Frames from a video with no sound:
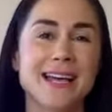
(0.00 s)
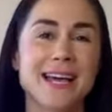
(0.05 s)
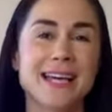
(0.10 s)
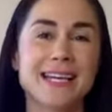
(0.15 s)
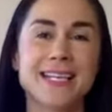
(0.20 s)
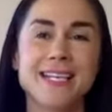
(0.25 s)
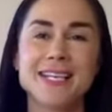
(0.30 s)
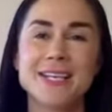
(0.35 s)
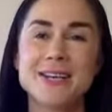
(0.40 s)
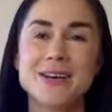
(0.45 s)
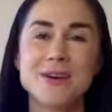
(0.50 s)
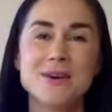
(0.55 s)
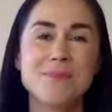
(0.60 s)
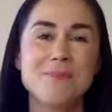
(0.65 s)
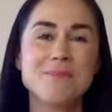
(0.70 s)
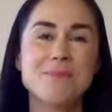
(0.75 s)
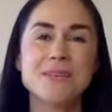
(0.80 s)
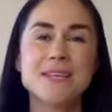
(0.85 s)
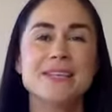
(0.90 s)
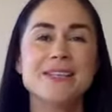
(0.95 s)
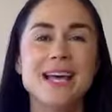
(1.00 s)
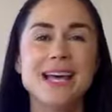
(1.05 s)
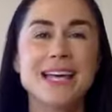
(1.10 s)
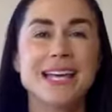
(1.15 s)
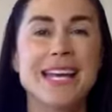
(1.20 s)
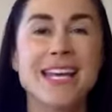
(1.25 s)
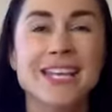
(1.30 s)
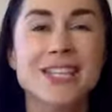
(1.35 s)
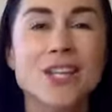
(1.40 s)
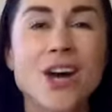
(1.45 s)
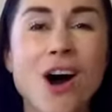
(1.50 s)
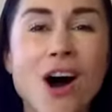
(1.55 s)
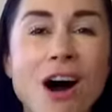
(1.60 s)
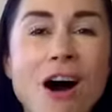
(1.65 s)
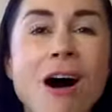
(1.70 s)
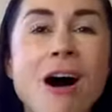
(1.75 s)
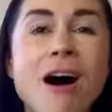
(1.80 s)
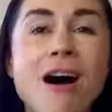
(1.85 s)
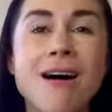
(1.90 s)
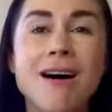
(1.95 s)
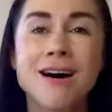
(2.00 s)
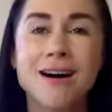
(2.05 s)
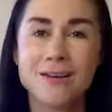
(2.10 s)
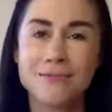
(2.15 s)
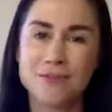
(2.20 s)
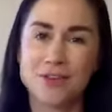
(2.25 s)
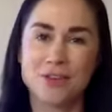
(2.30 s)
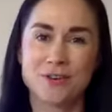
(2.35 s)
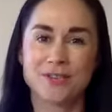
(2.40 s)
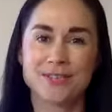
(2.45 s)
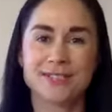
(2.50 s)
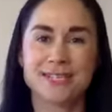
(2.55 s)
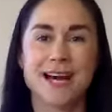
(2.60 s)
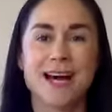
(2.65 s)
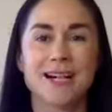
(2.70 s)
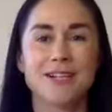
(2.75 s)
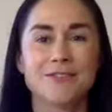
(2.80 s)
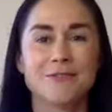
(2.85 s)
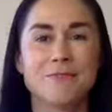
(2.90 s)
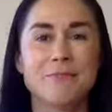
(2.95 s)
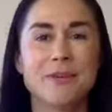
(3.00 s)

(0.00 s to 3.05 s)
like you know, be like in awe of yourself,